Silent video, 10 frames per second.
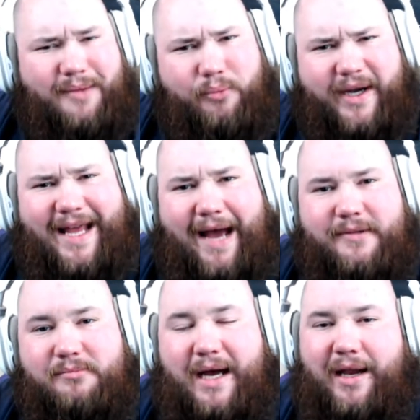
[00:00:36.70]
pretty
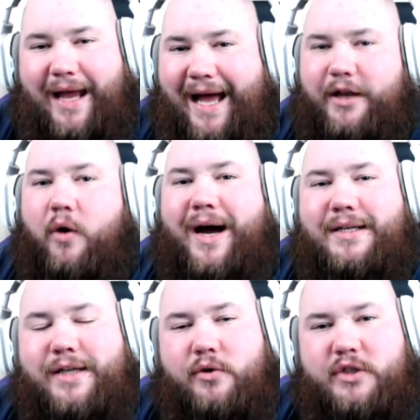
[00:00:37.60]
hyped about it. I know
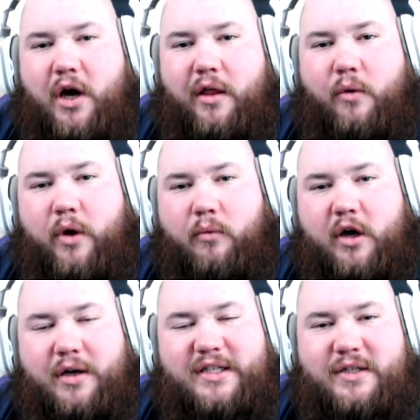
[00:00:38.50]
I told y'all that we were
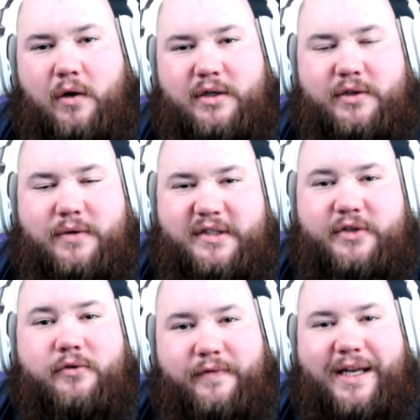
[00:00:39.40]
going to start doing
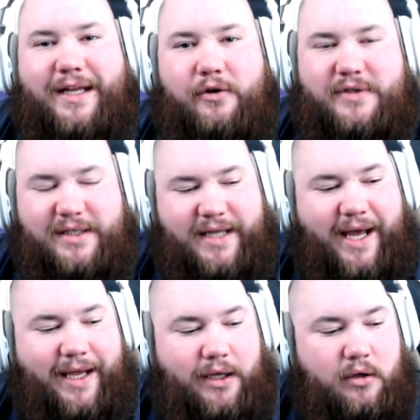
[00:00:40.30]
2 videos a
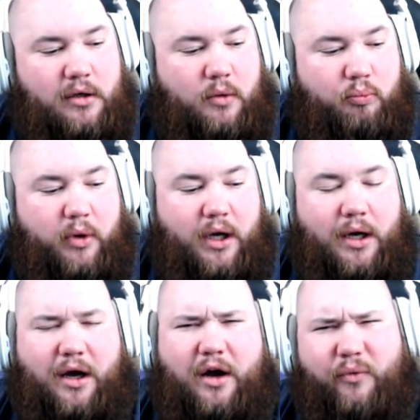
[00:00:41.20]
day,
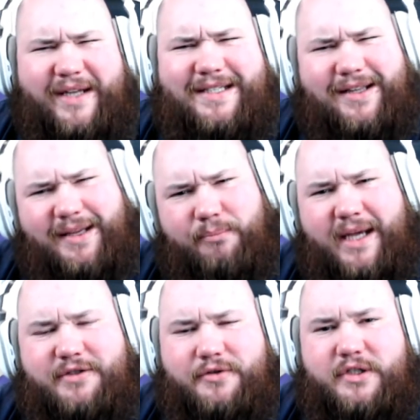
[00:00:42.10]
but recently
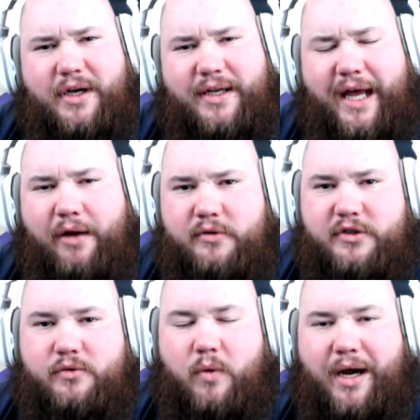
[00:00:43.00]
Mixer shut down,
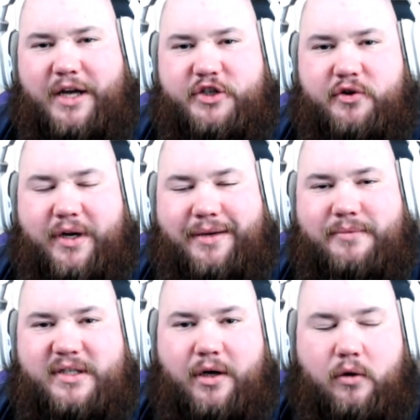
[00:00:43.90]
which is where I stream.
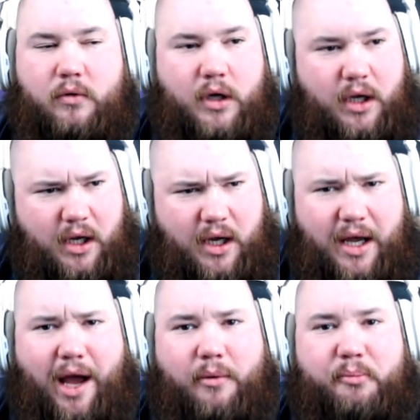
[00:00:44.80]
So,
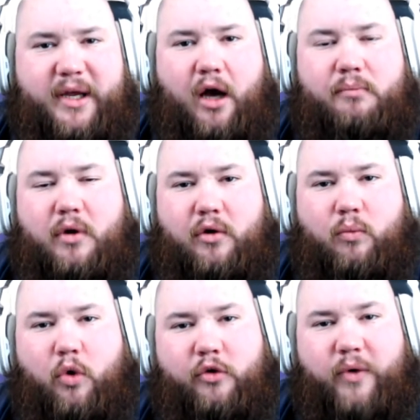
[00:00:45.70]
I will be
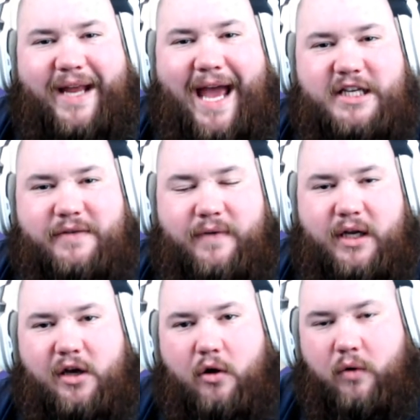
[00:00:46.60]
uploading 1 reaction
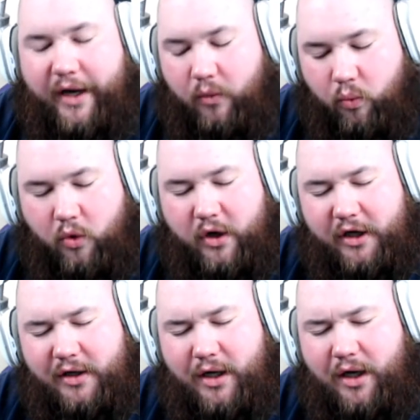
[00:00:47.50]
video and 1